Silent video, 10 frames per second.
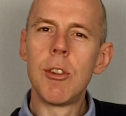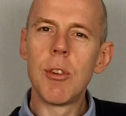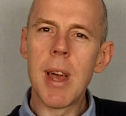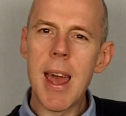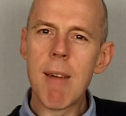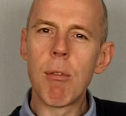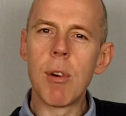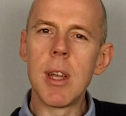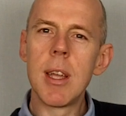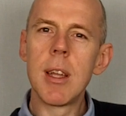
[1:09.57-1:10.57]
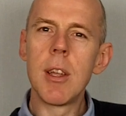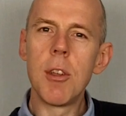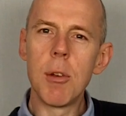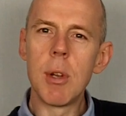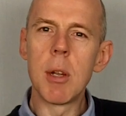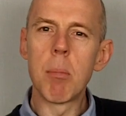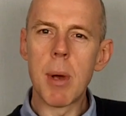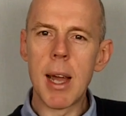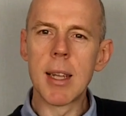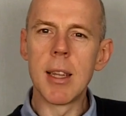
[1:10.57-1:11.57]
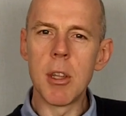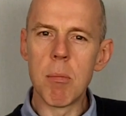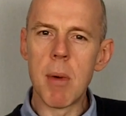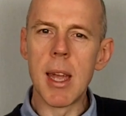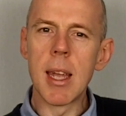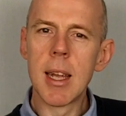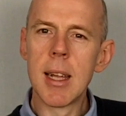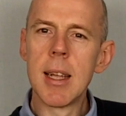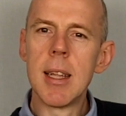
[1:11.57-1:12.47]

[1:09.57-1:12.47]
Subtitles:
to every unit pack that you make.